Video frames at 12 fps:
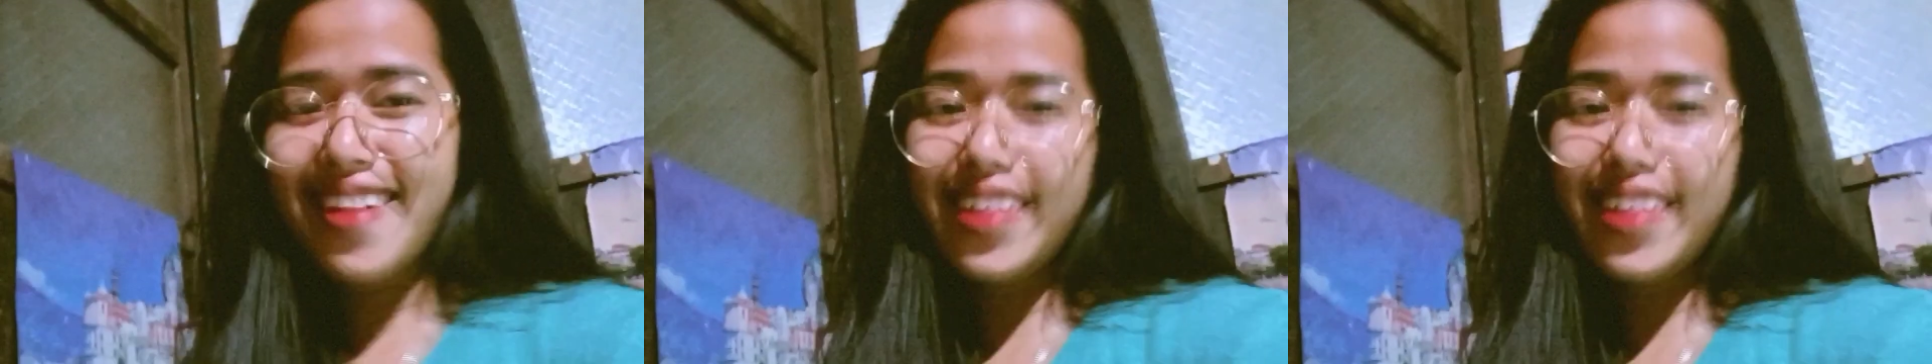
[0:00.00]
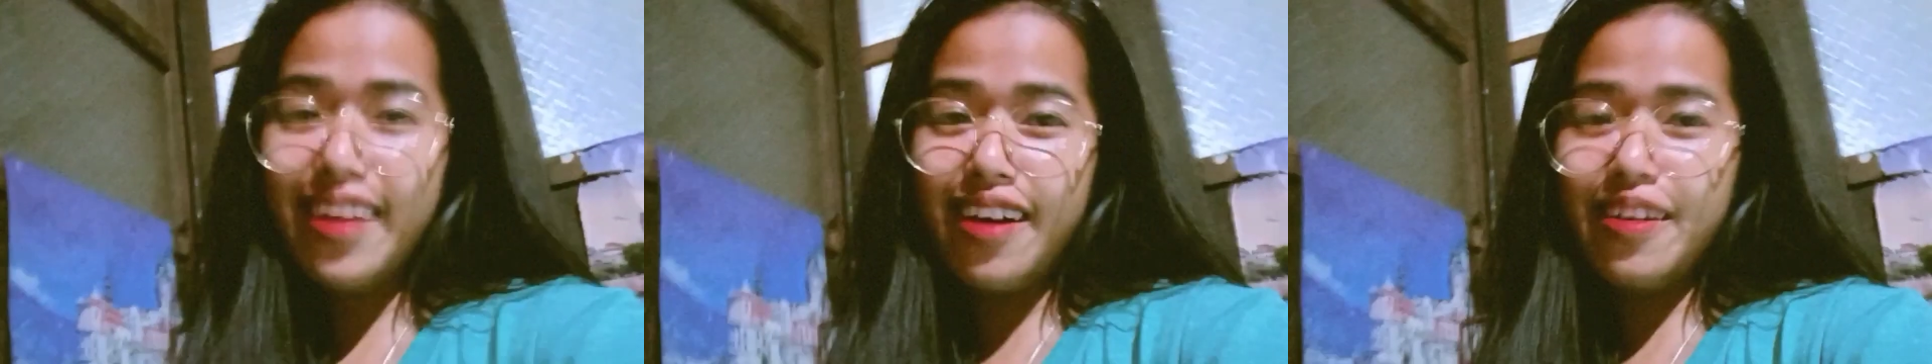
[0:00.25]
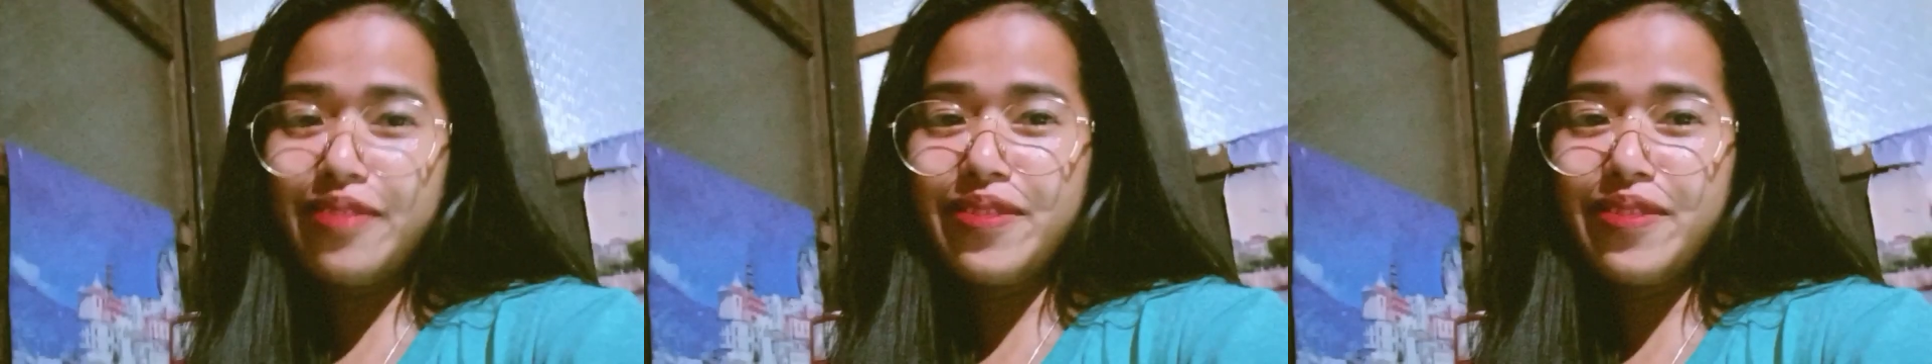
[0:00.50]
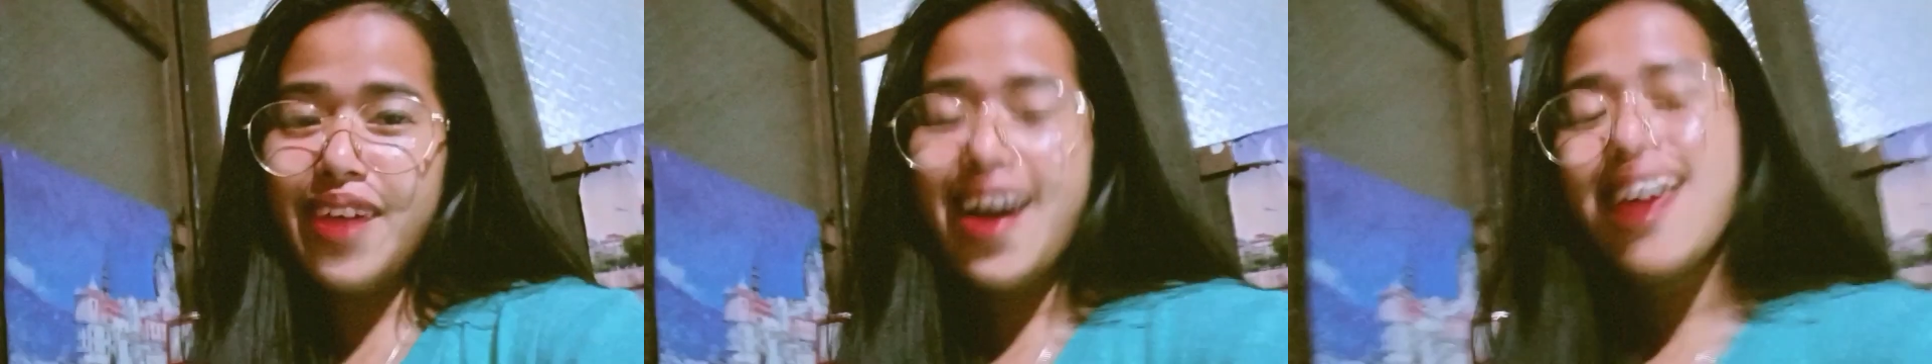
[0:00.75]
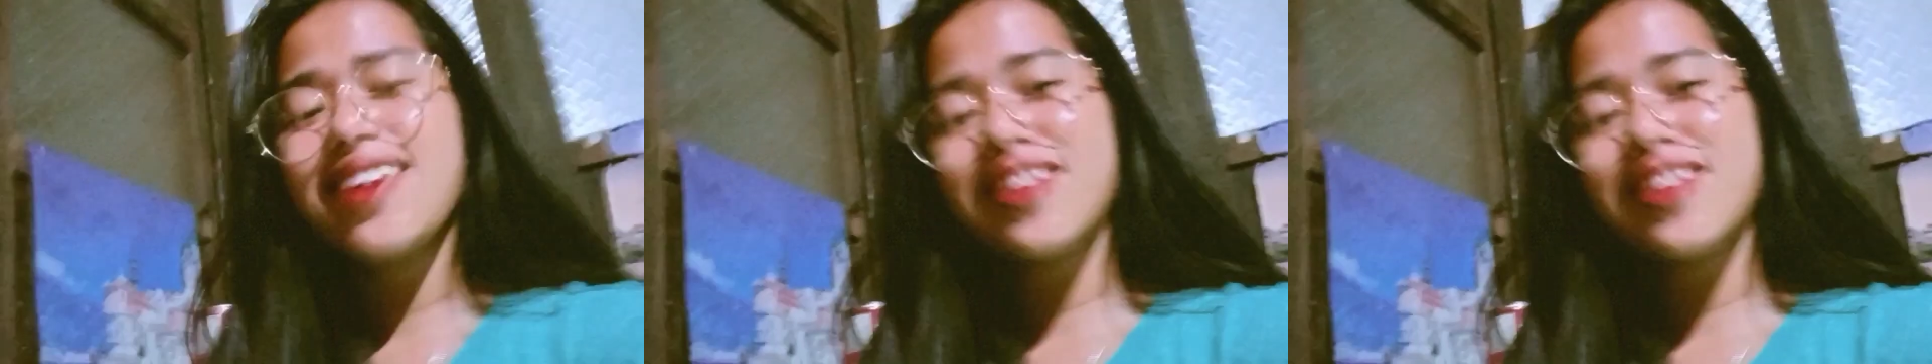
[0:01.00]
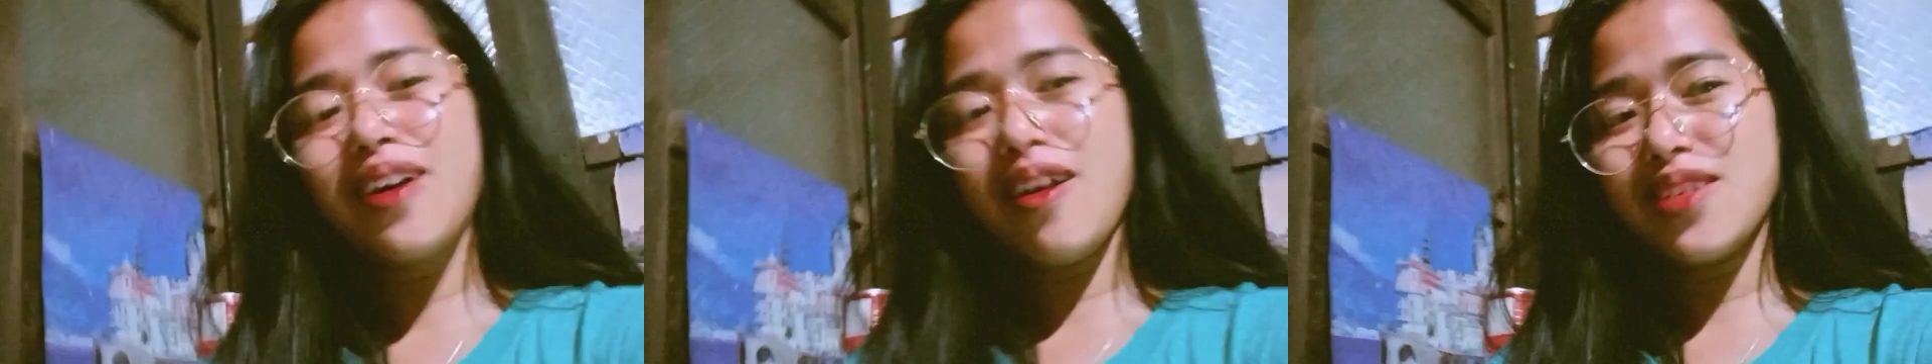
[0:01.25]
love, and
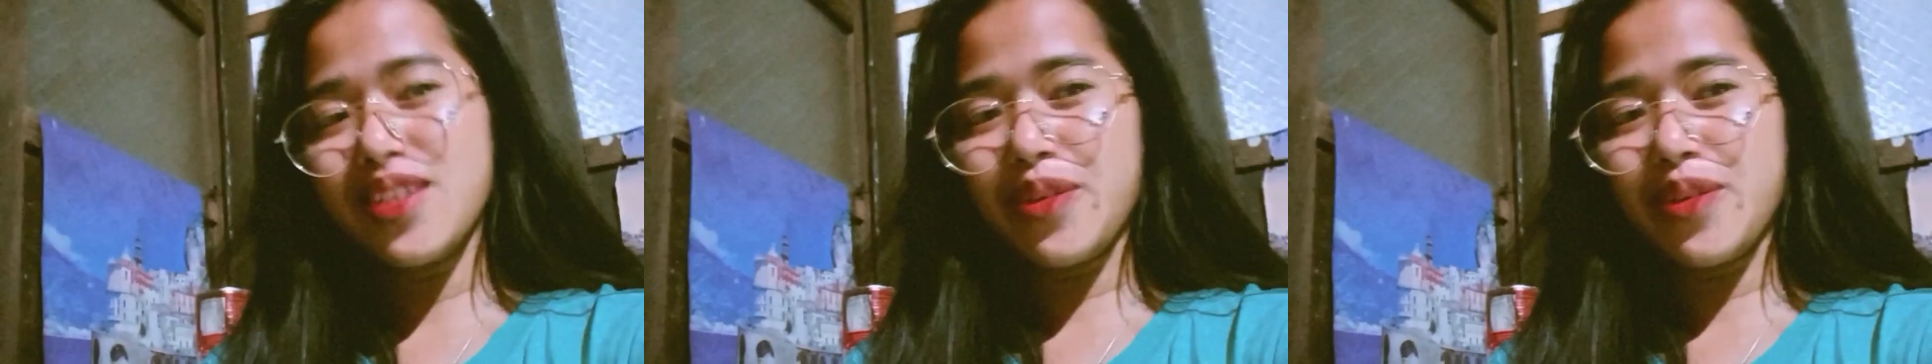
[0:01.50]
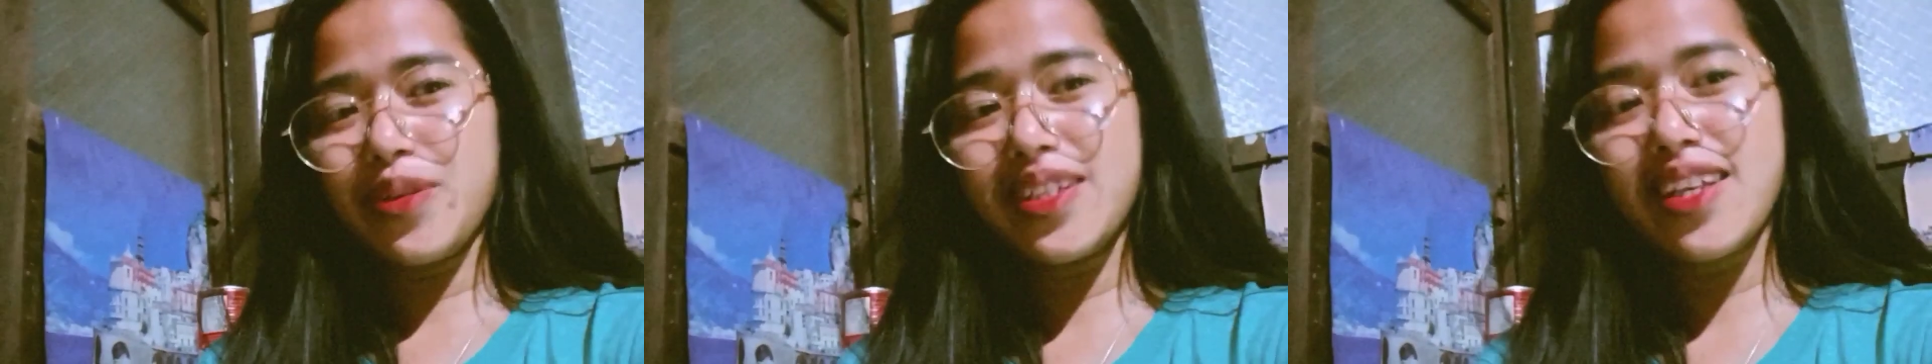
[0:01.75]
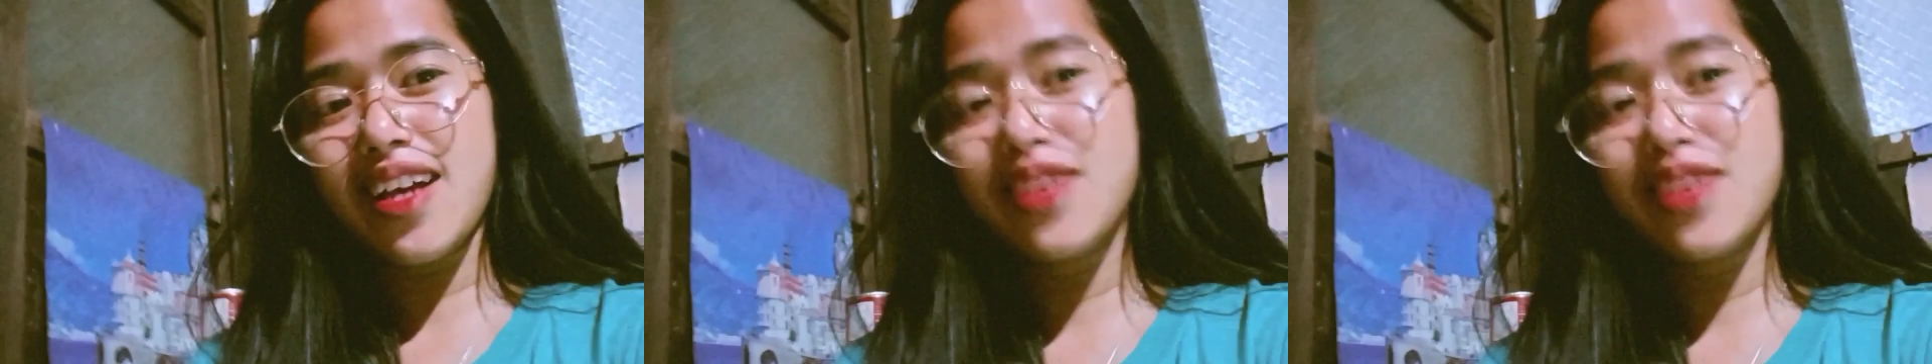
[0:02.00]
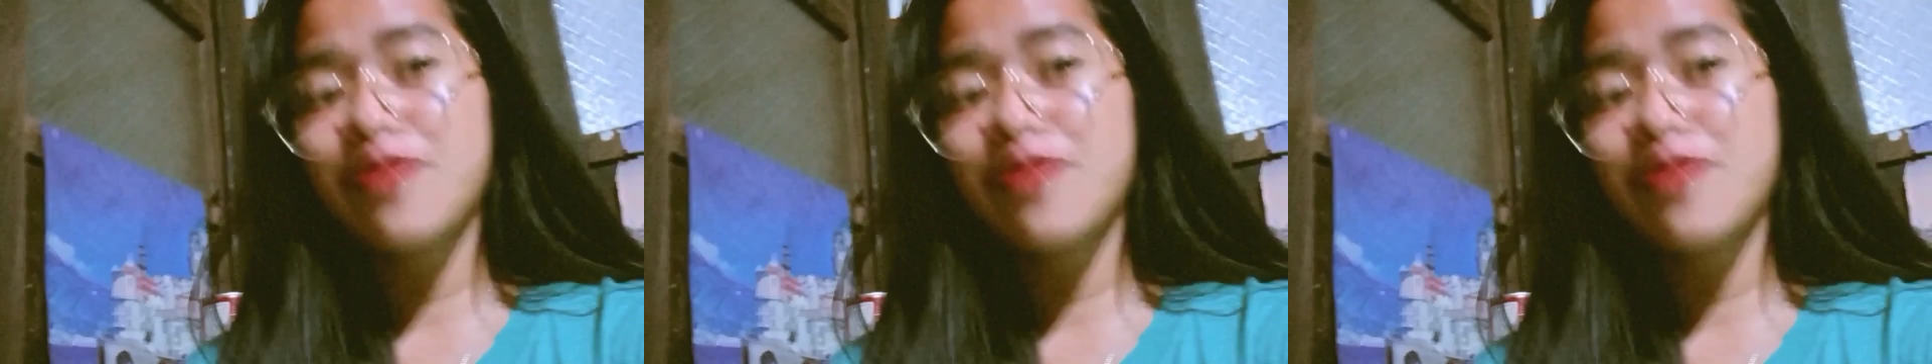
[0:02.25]
consequences